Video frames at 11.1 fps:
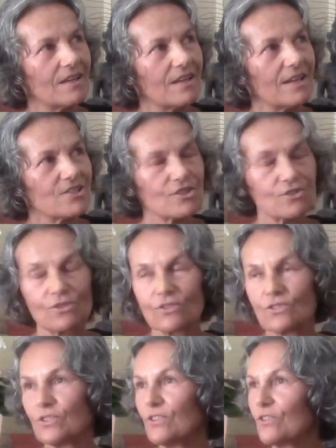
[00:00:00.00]
I just
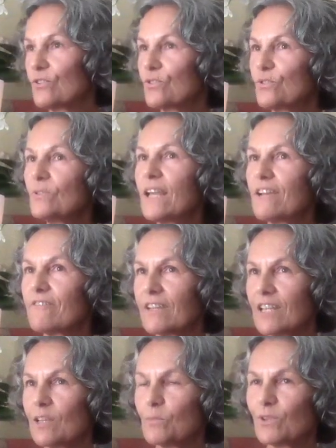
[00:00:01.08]
couldn't do life
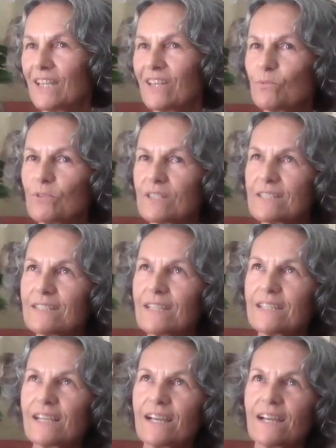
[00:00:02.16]
anymore. And it wasn't
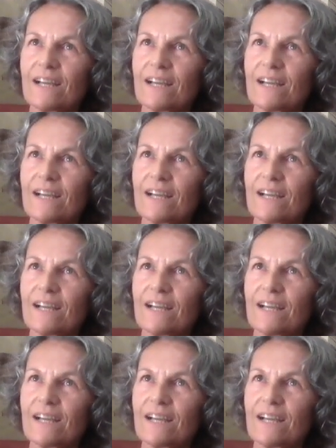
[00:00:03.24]
that